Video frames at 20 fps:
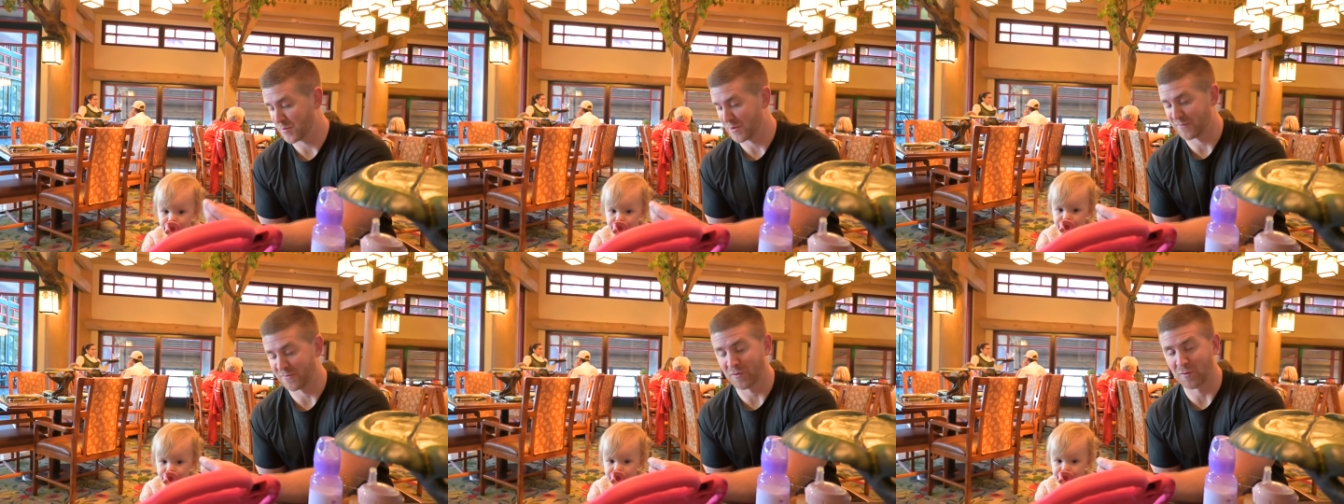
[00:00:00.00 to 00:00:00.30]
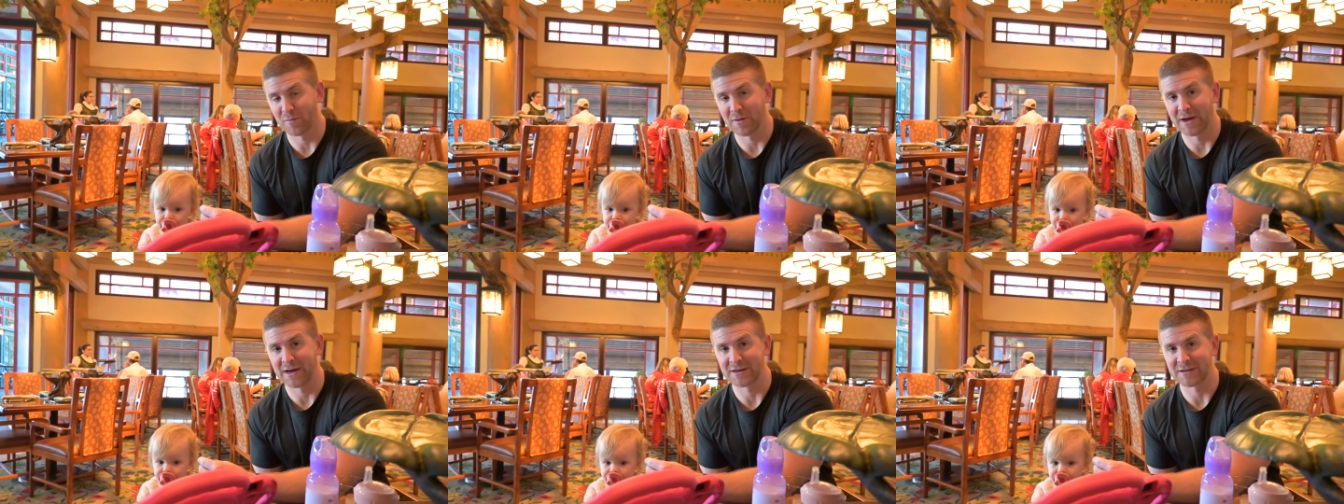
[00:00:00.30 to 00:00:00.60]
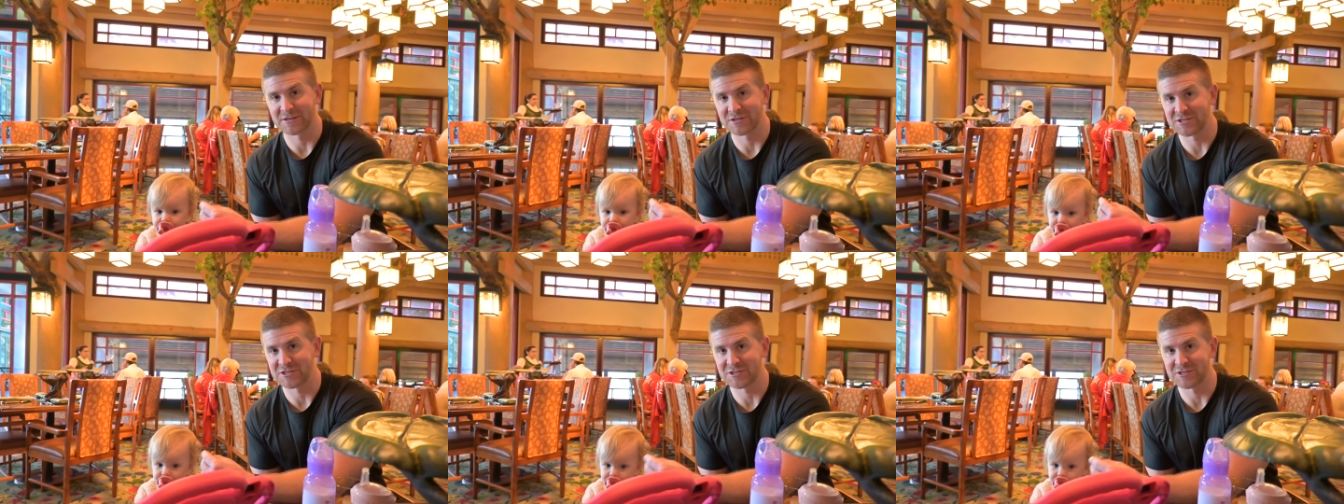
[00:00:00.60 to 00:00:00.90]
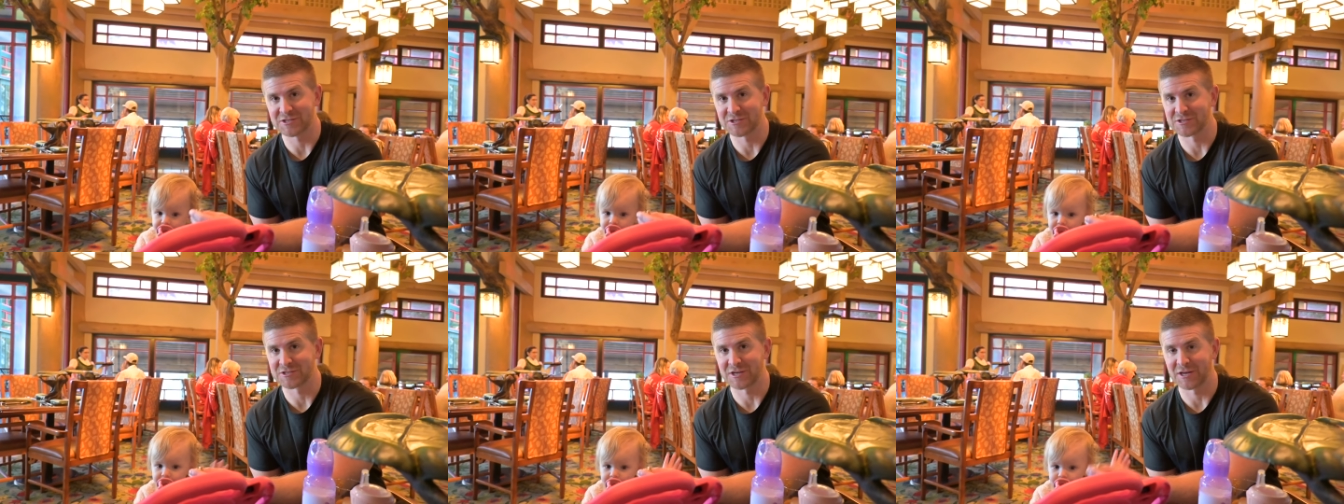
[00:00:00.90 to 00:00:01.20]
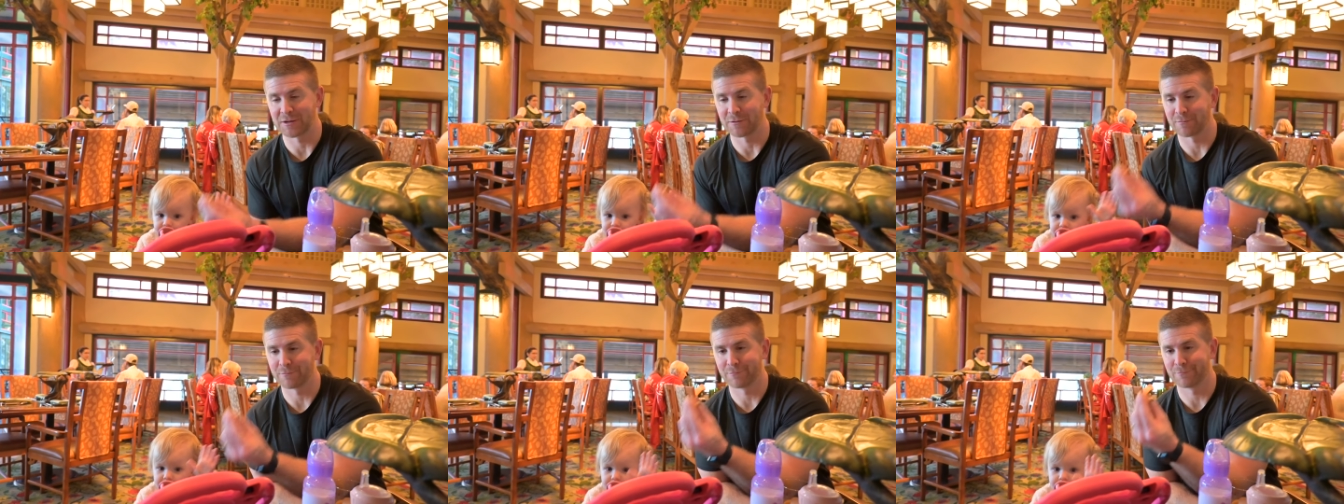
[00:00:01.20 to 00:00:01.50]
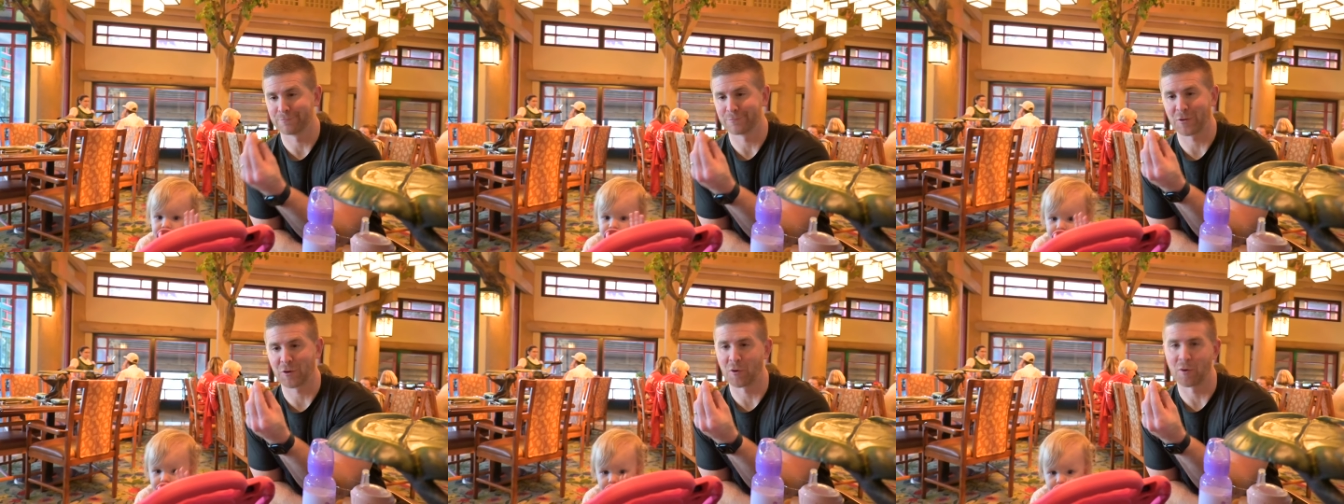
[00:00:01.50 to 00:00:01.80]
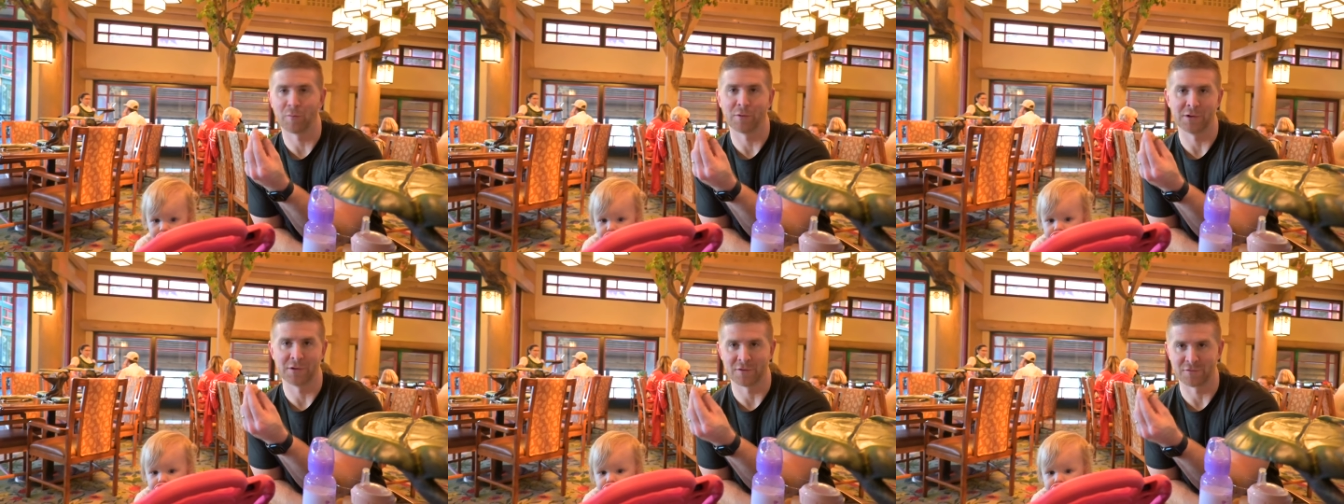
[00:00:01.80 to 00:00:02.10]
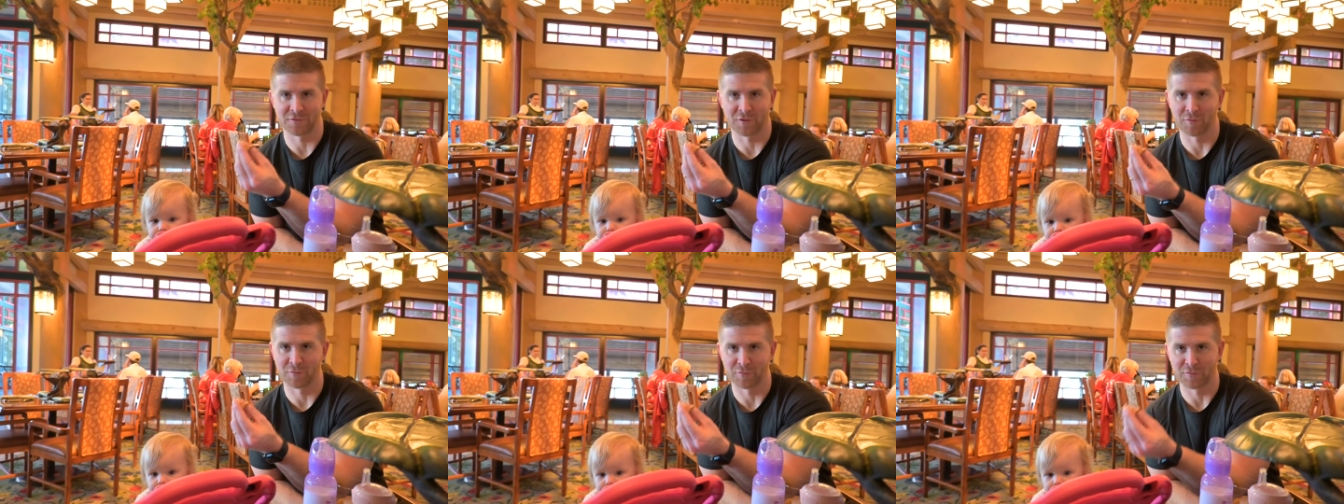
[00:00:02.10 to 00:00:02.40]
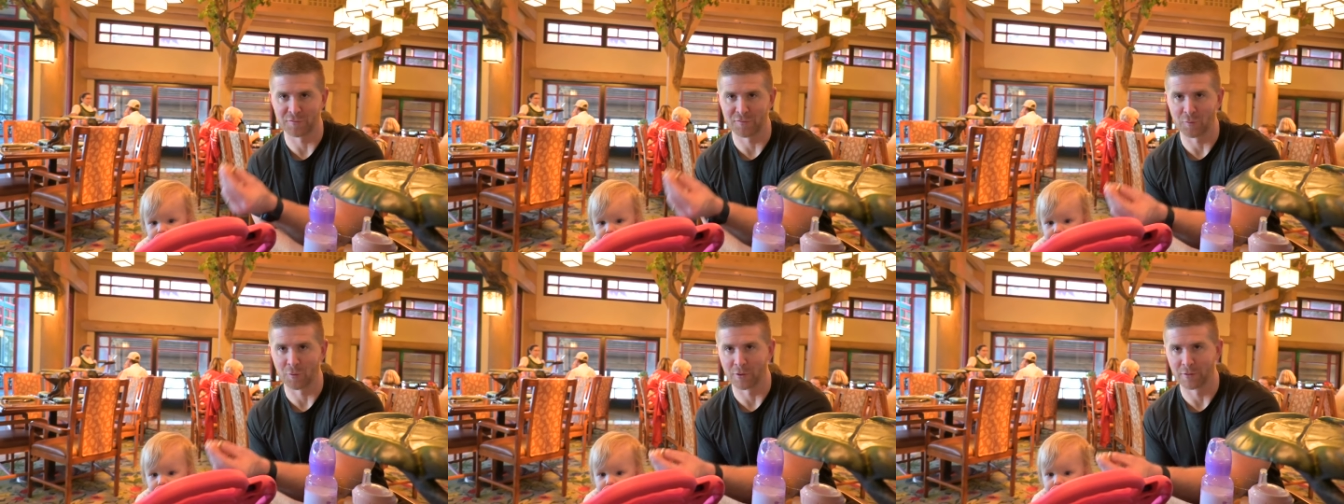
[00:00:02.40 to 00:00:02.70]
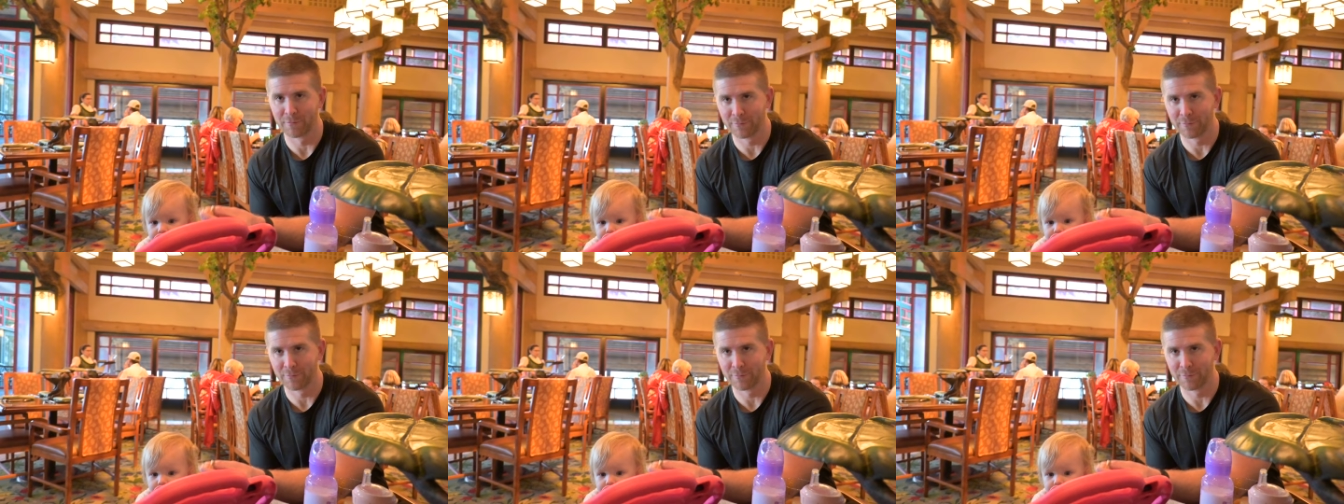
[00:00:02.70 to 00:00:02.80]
But I feel bad because she's just like probably knows all over the floor.